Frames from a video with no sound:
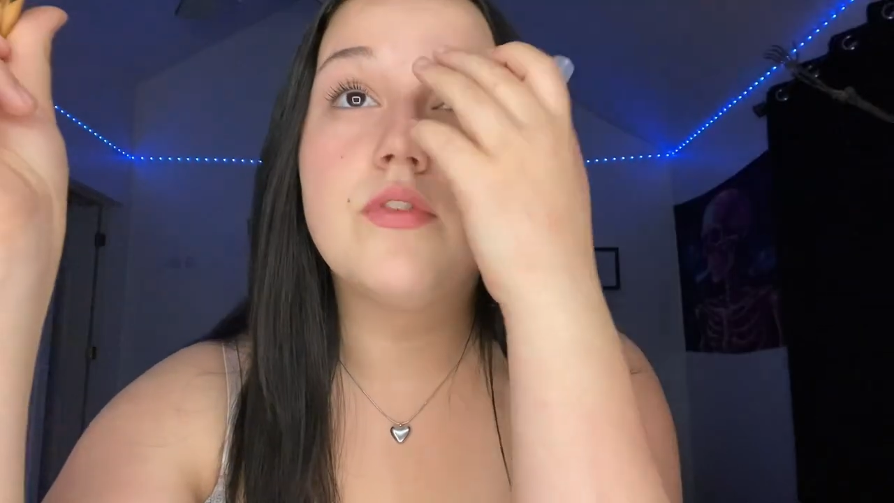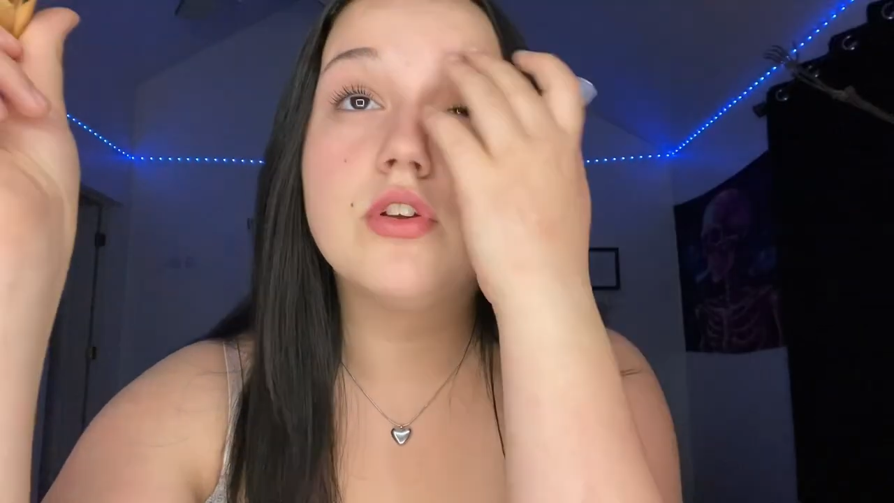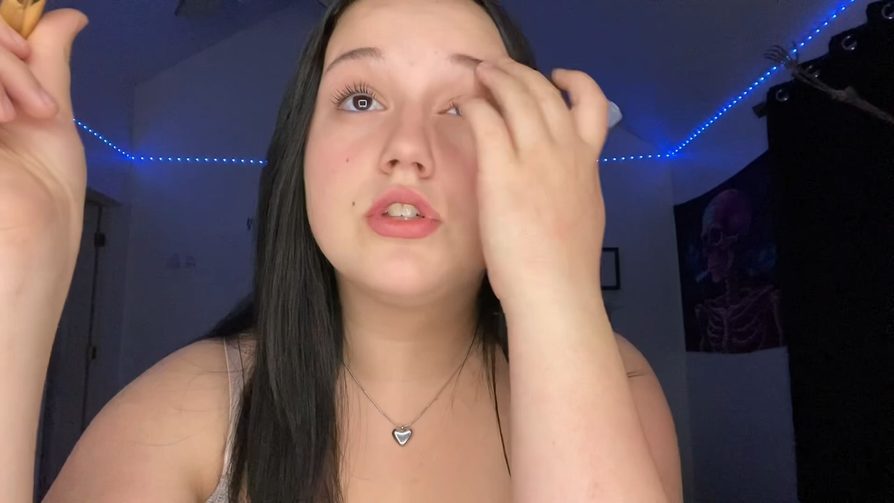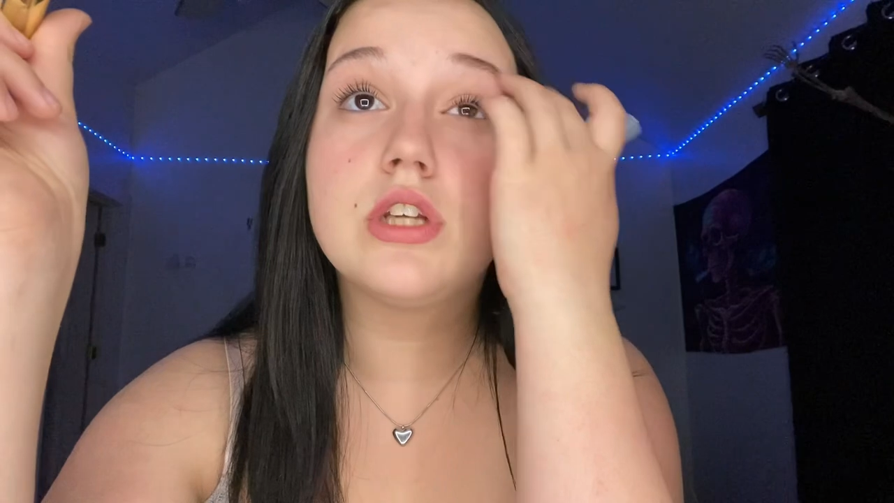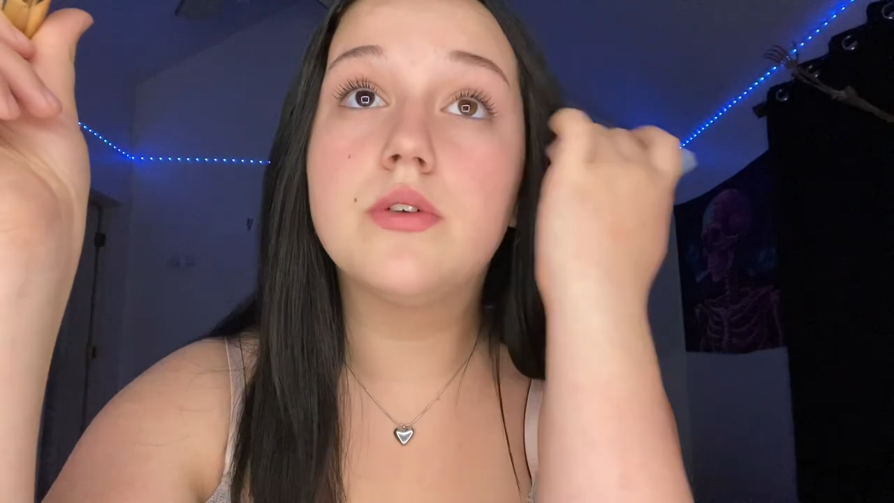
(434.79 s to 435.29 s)

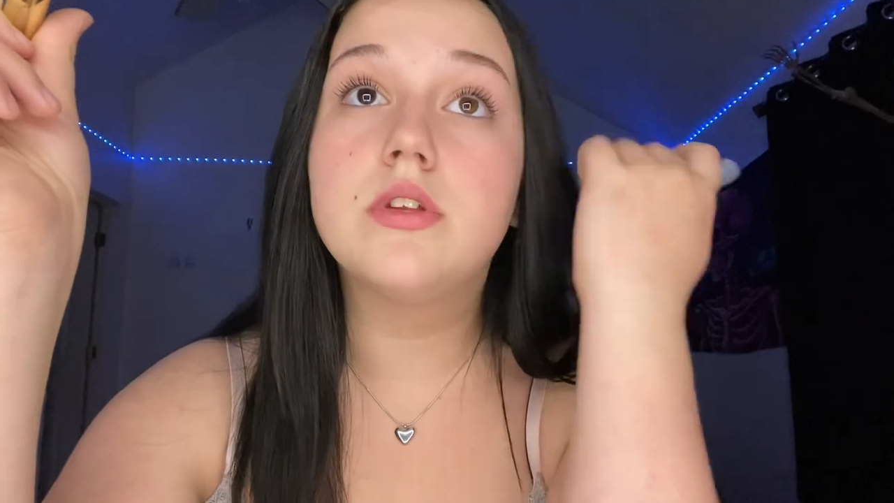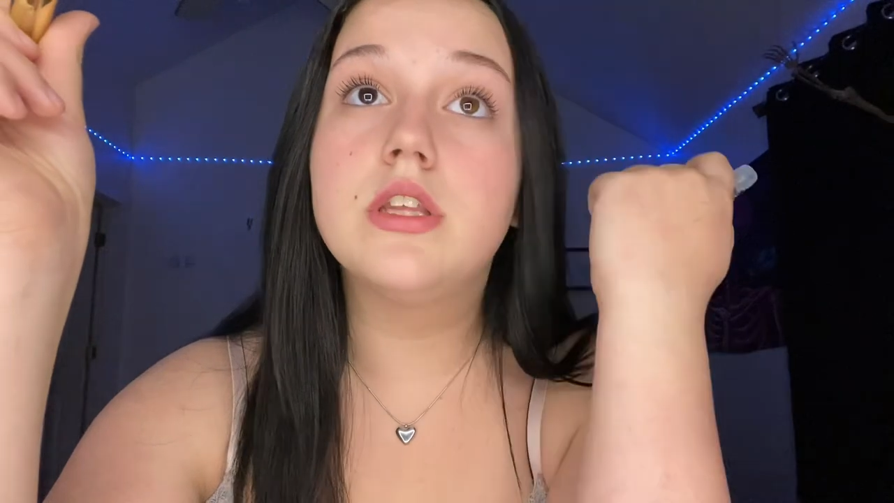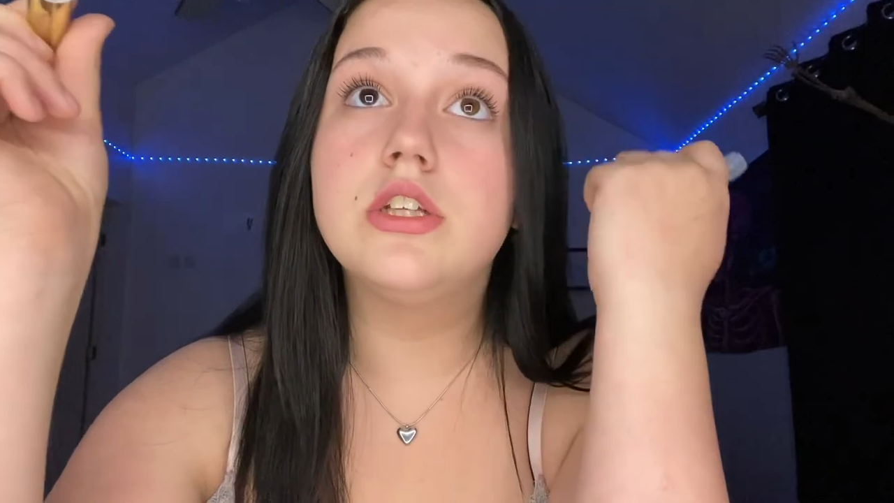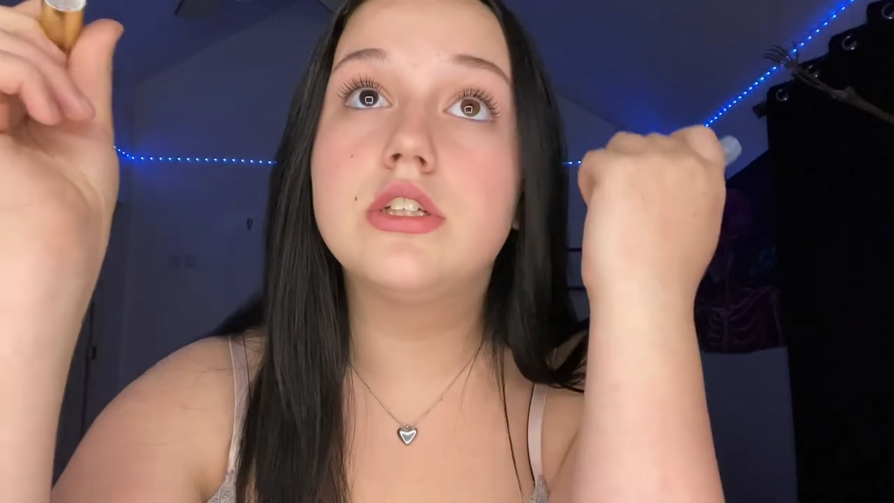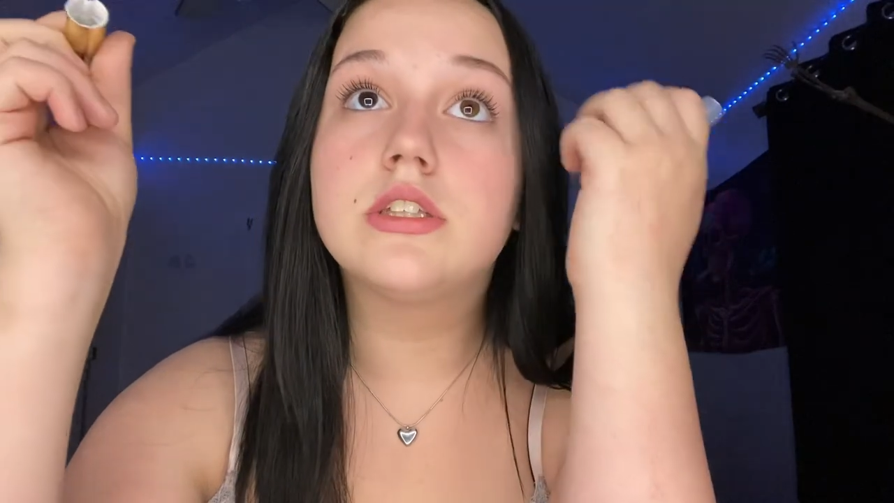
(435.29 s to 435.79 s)
you're
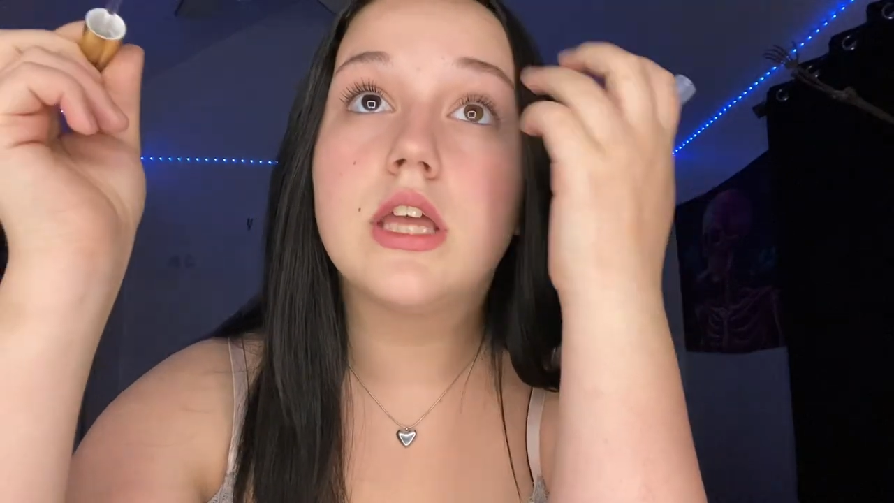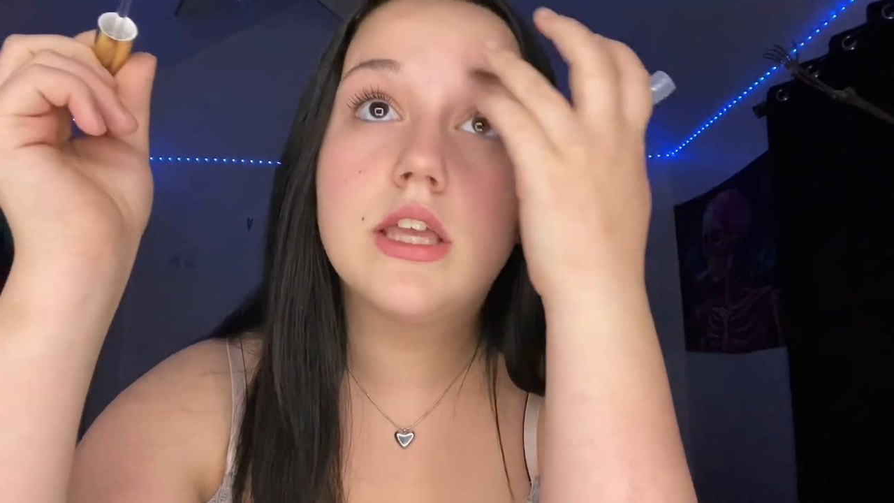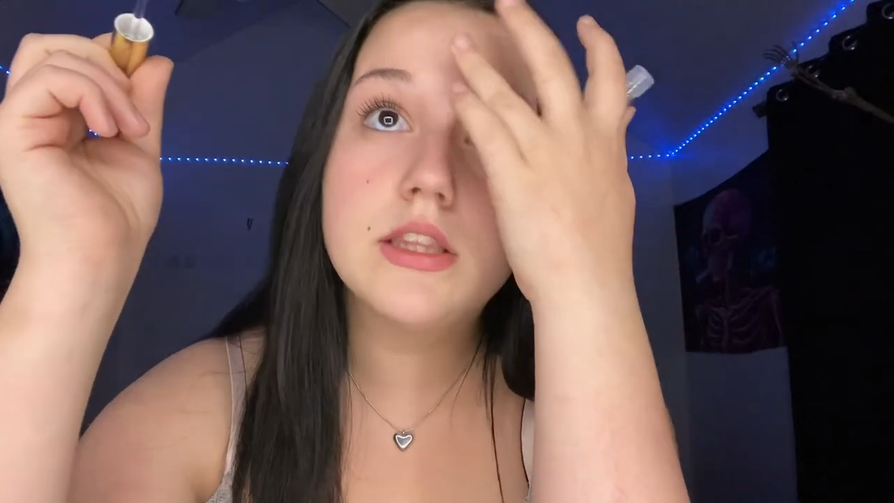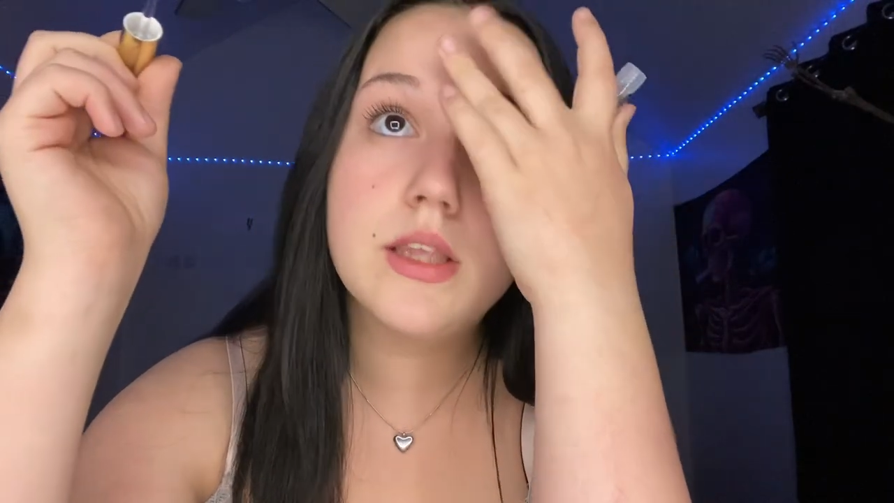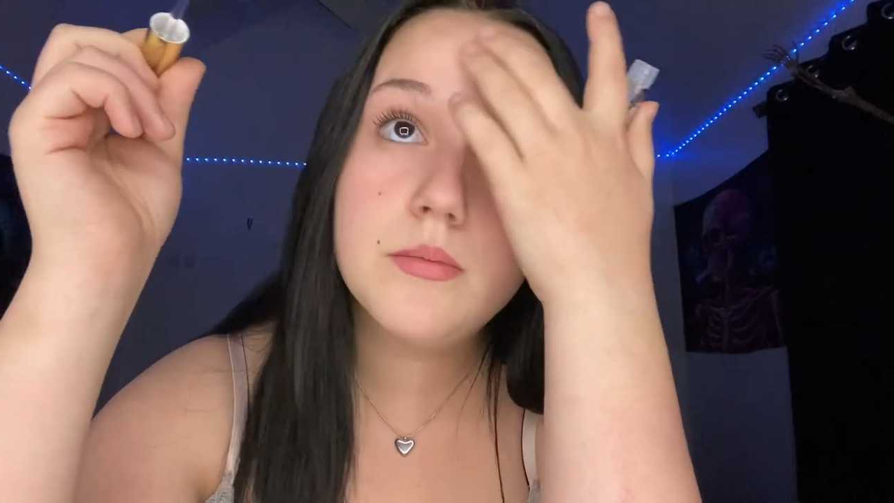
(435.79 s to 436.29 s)
genuinely just
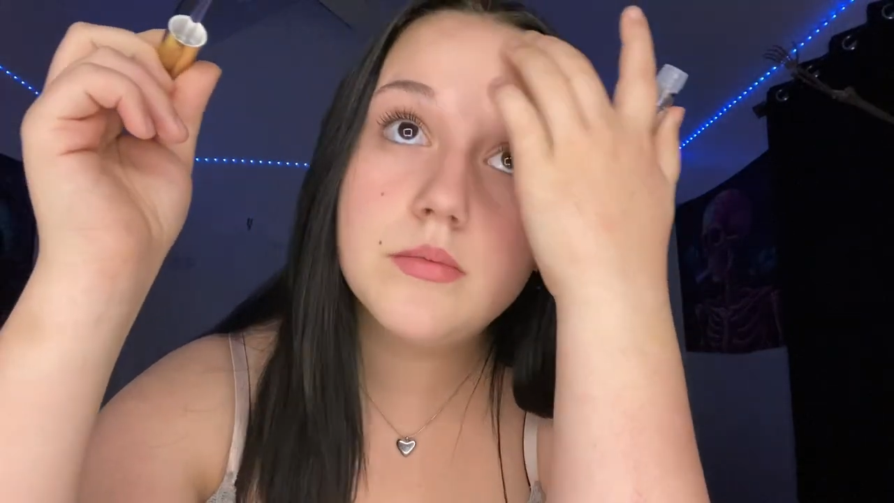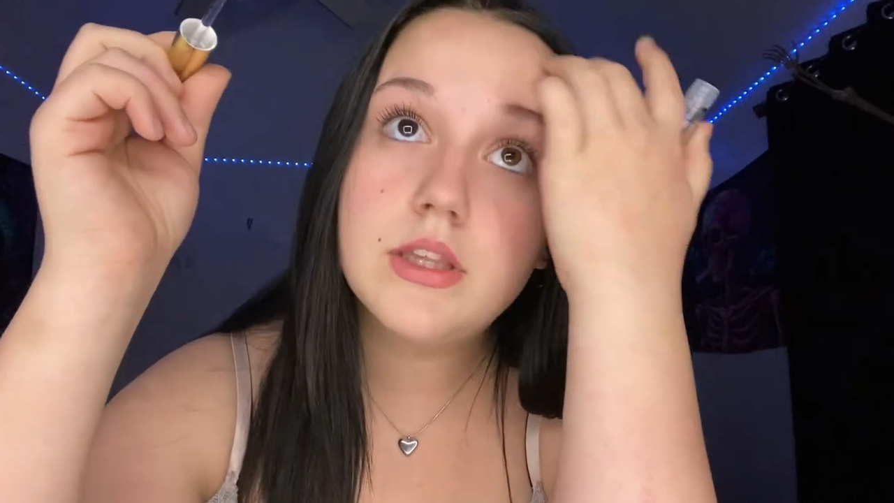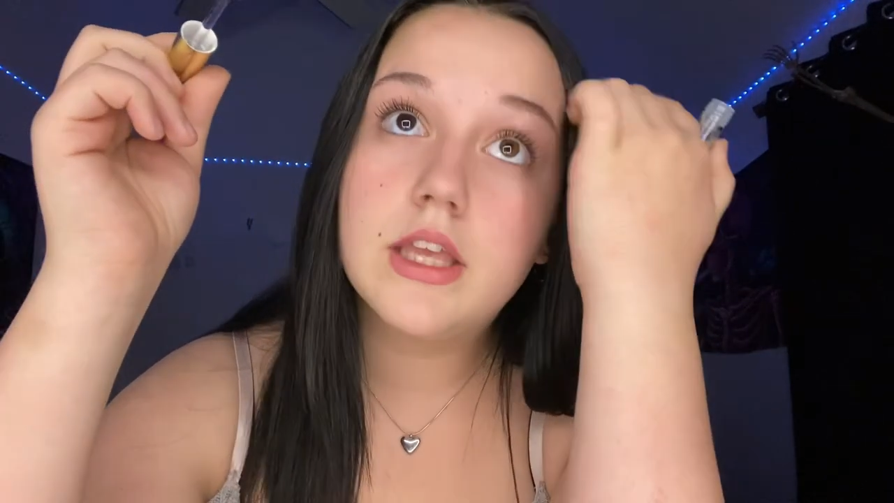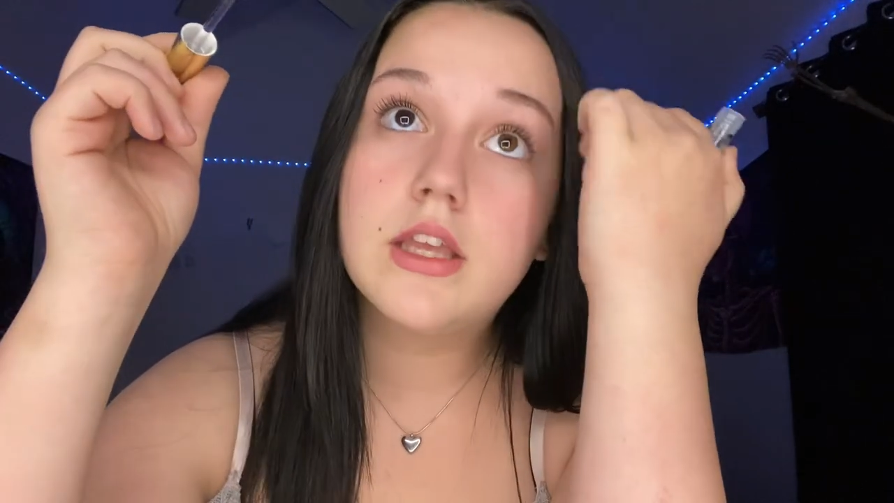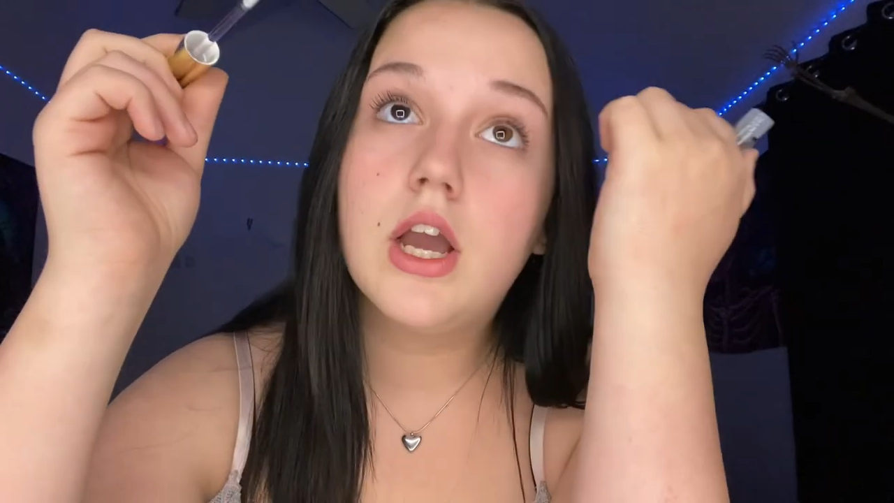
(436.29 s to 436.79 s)
telling them,
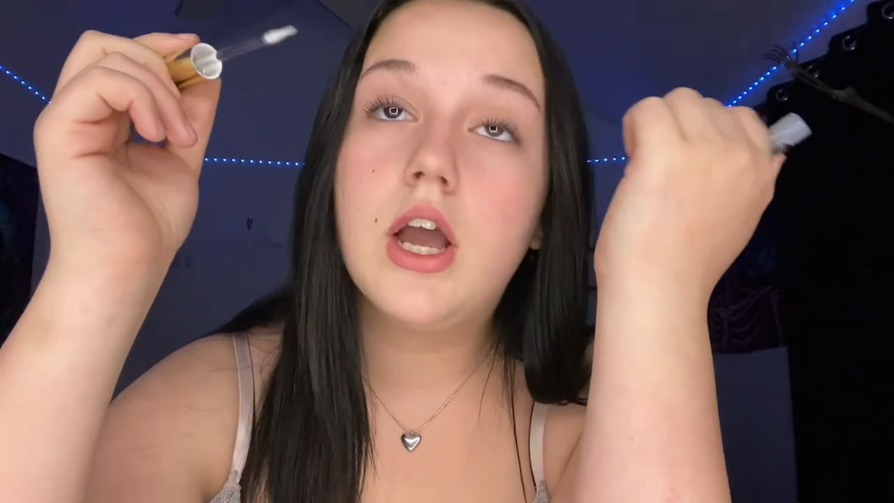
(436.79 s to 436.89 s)
like,